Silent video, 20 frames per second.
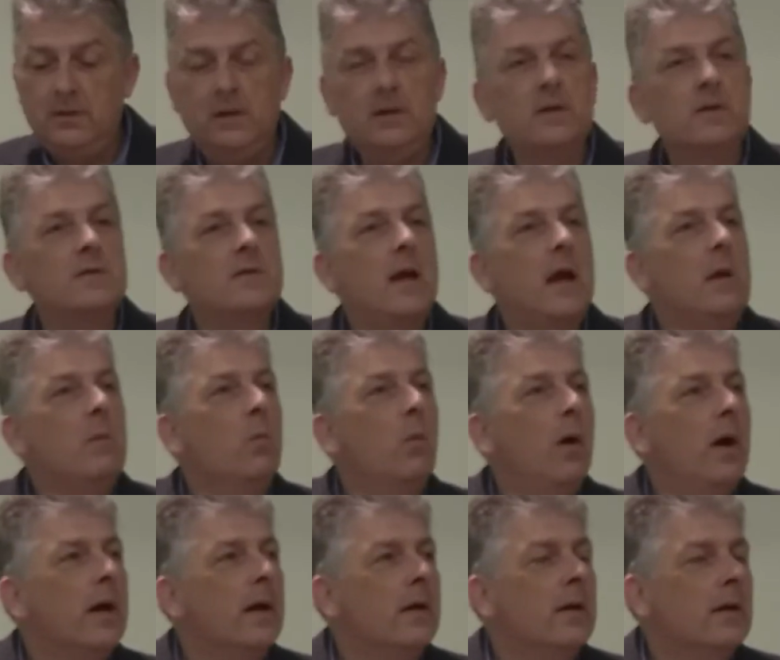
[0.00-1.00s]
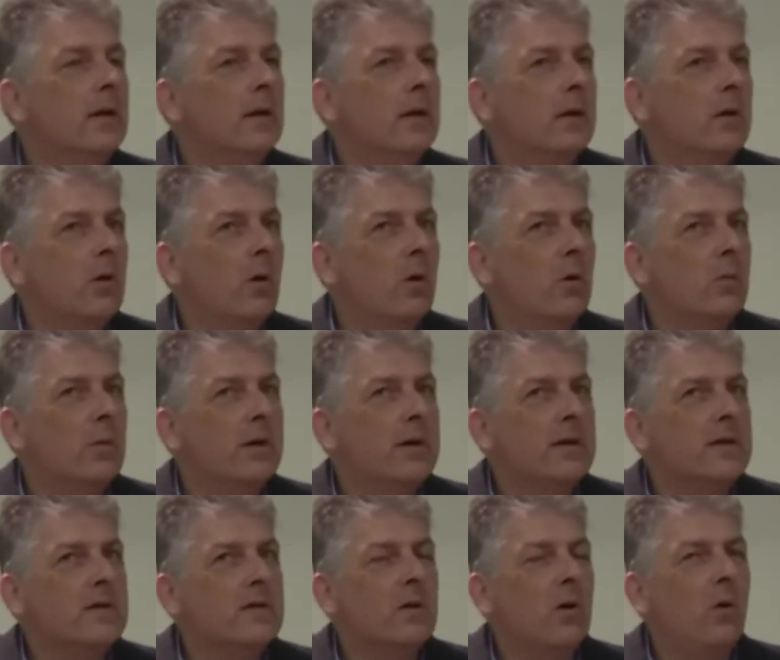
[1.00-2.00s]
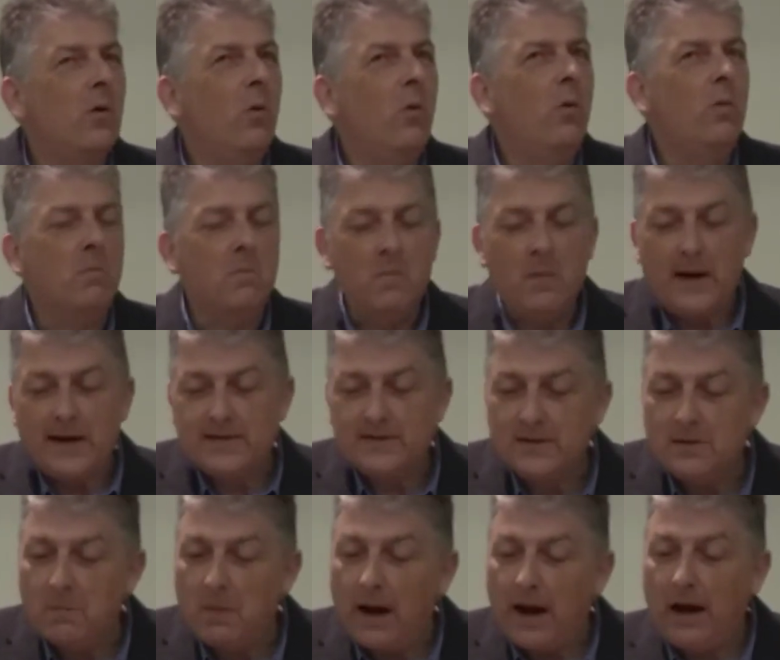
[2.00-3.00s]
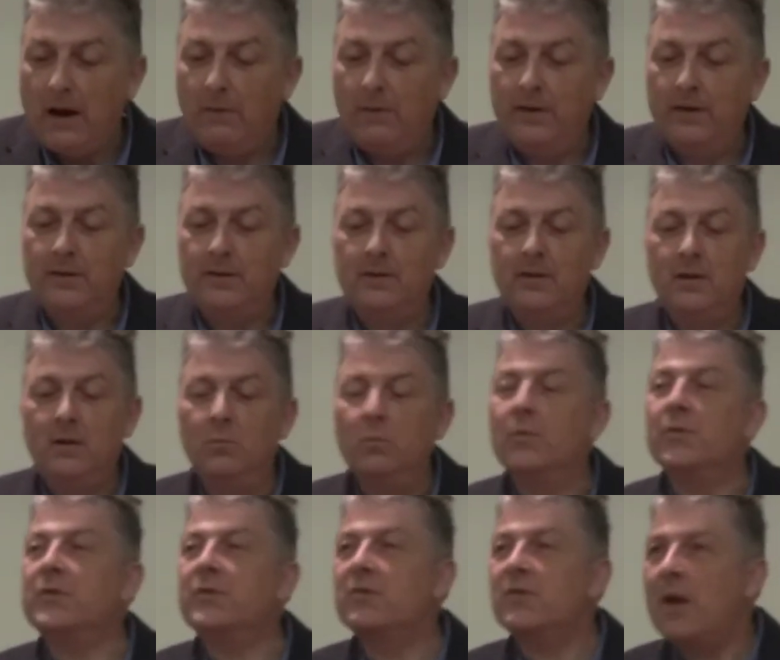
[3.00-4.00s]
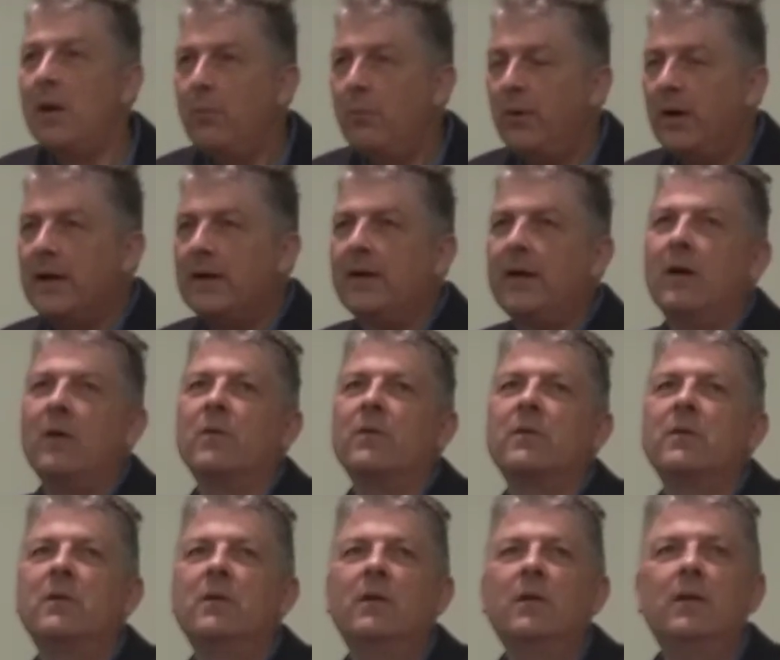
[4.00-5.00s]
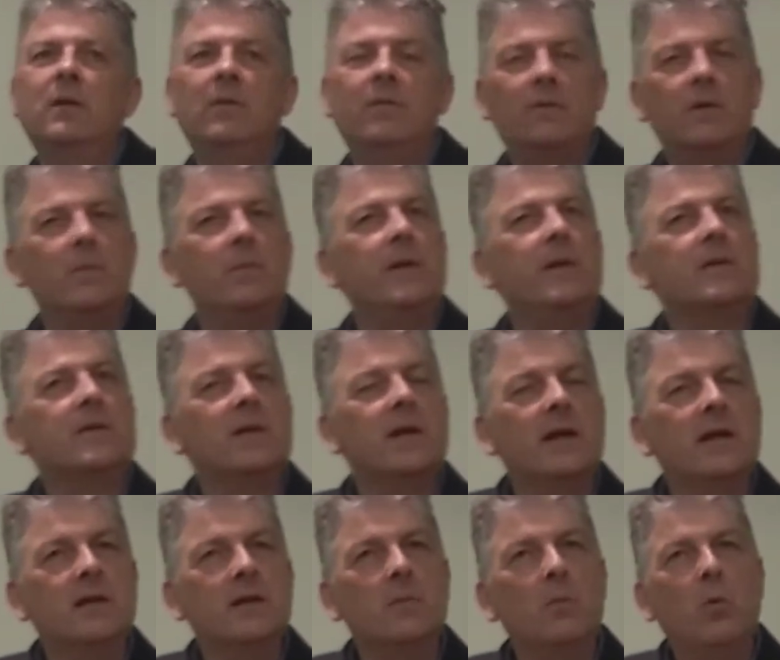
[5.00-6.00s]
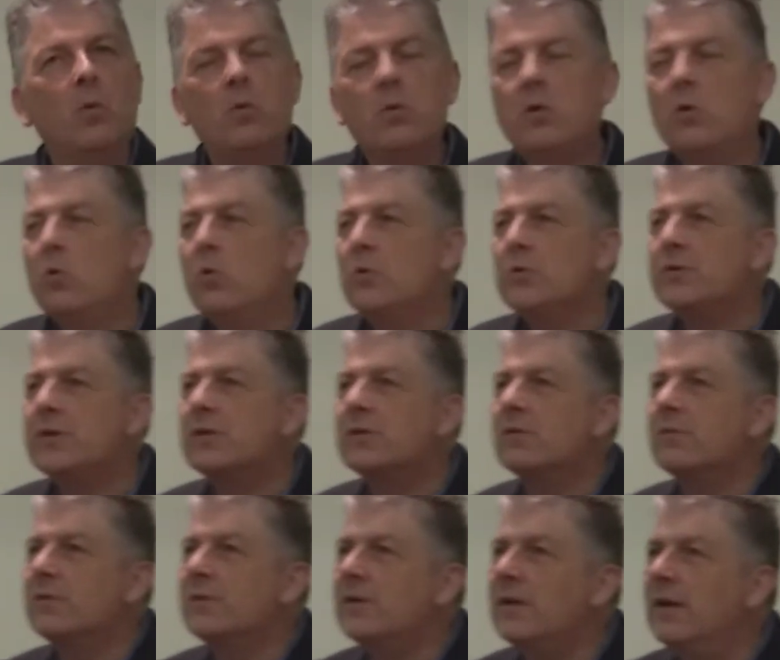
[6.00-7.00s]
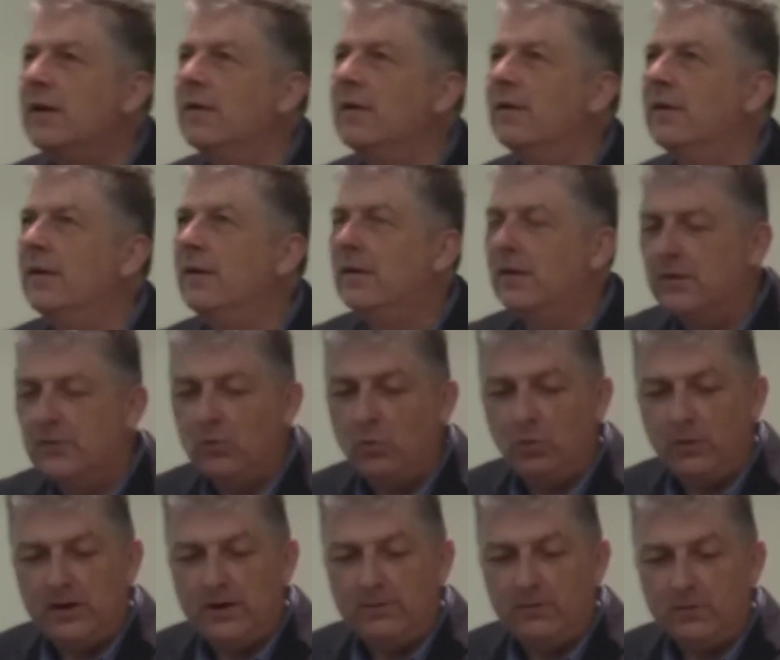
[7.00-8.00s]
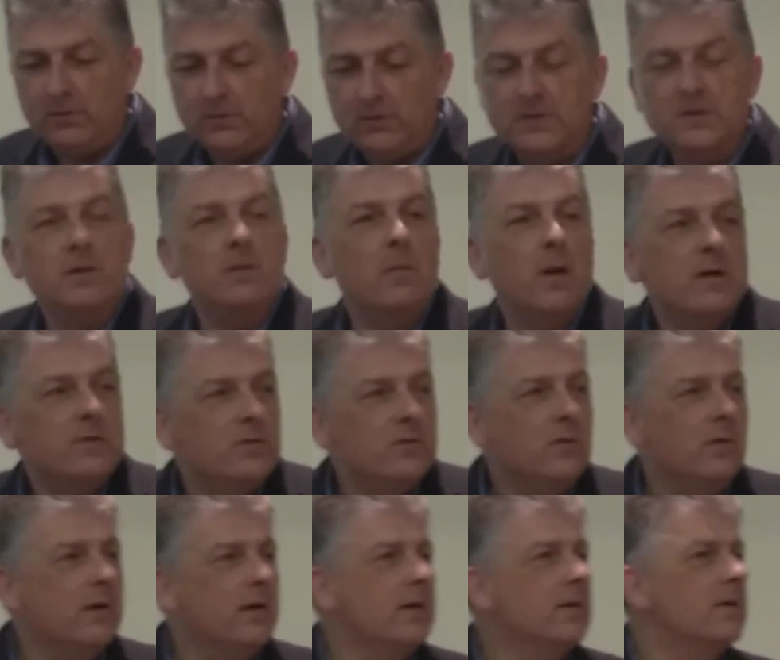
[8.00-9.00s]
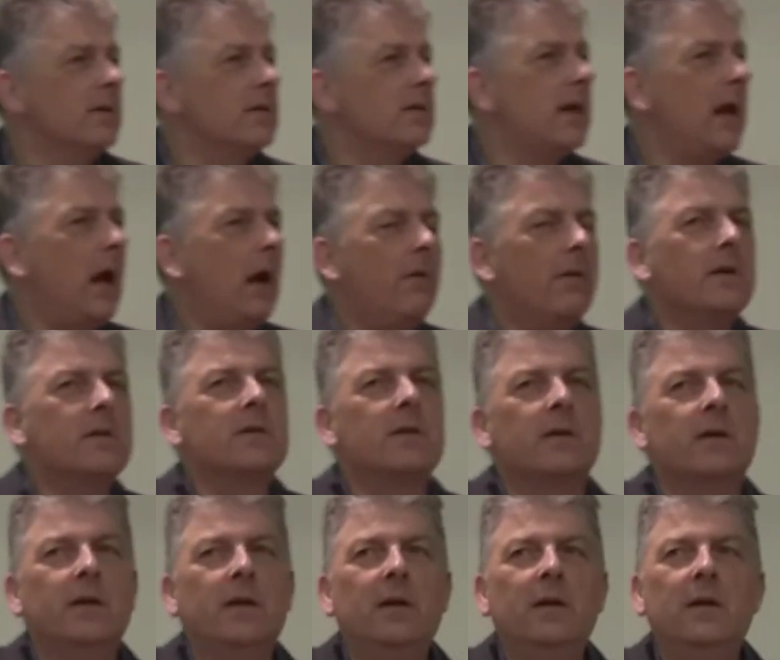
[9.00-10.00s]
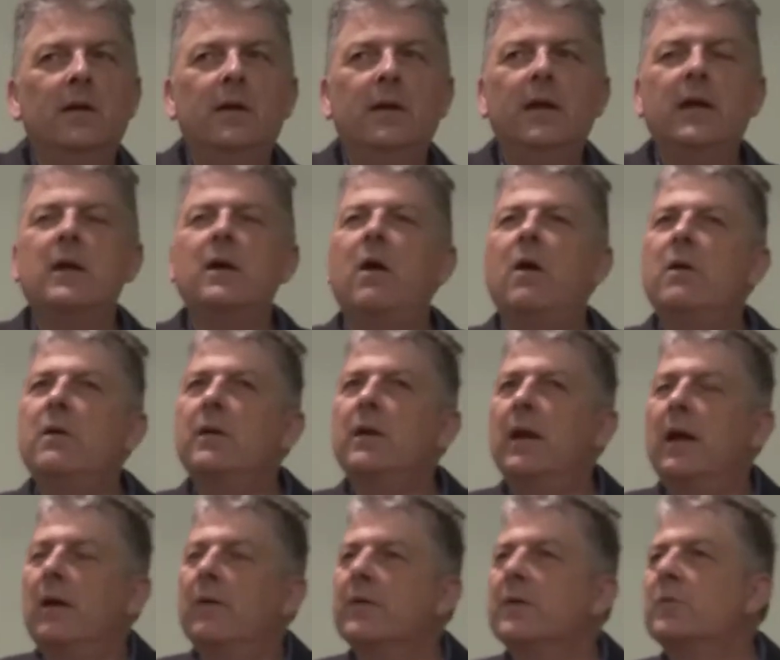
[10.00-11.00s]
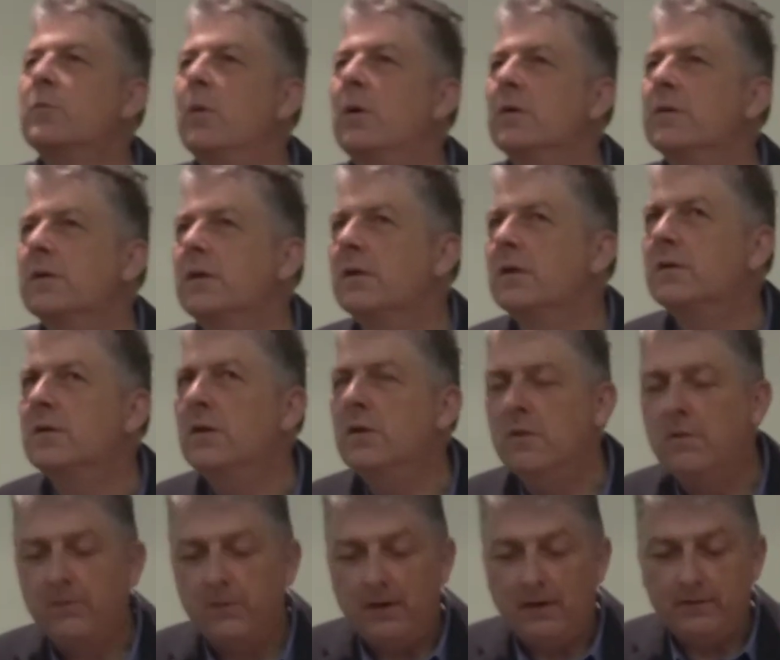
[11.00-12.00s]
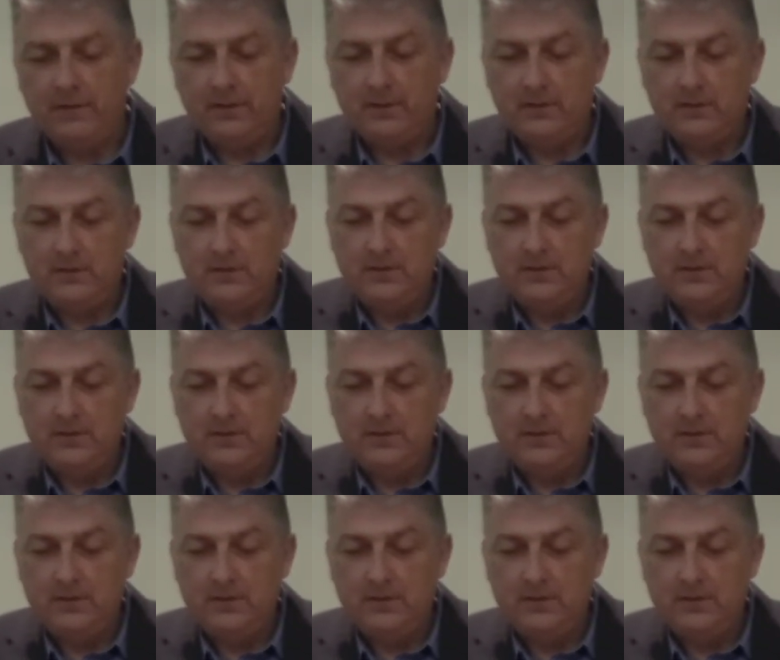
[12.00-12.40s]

In the same way, God, with his almighty power, will separate out from his kingdom all causes of sin and all evildoers. He must do it, it's his character. He can't allow this world to continue forever.